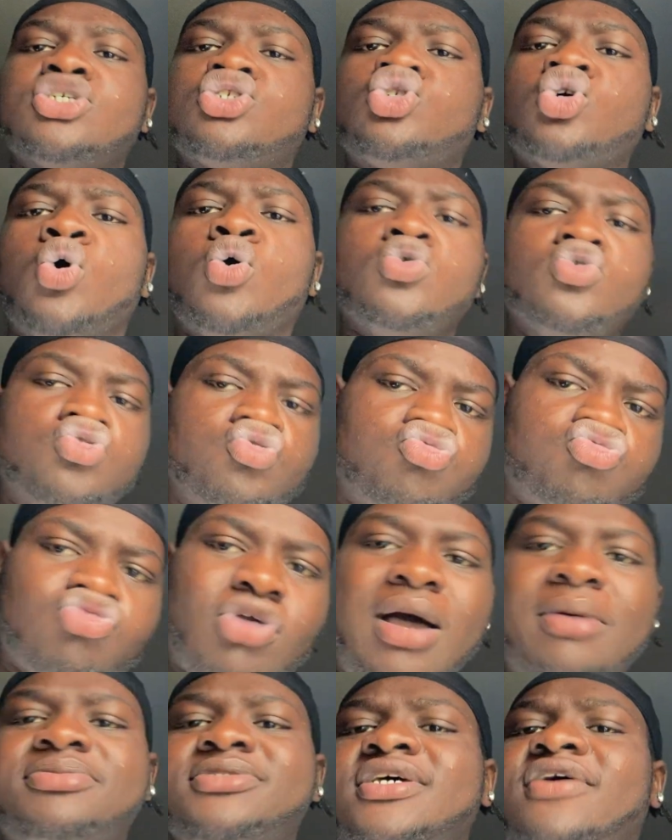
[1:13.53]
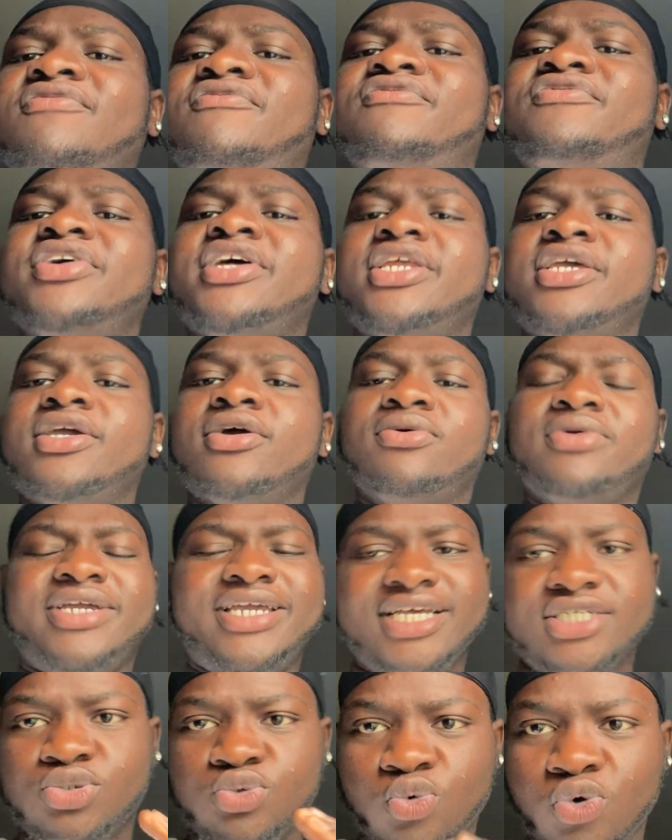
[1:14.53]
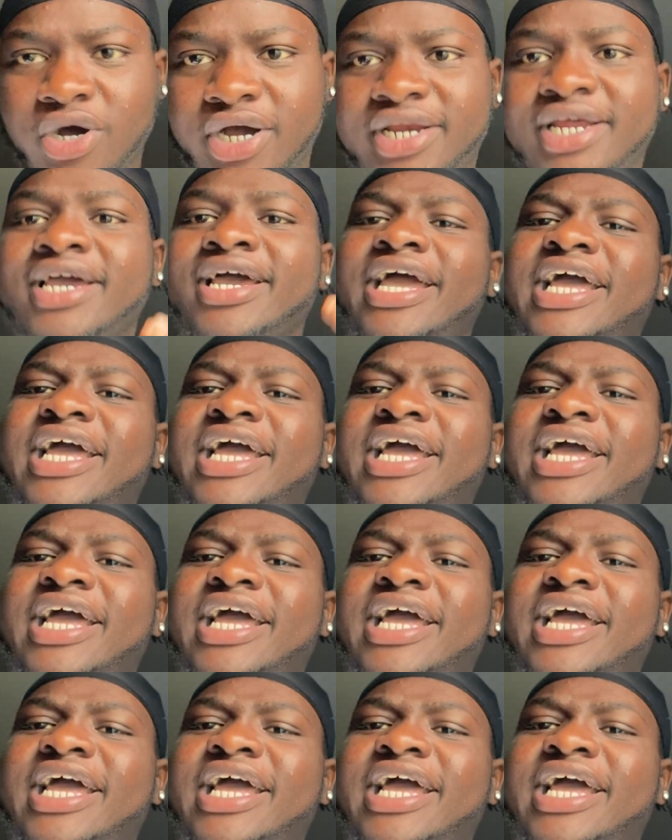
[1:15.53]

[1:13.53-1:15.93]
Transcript: Soul drops a video. Guess what?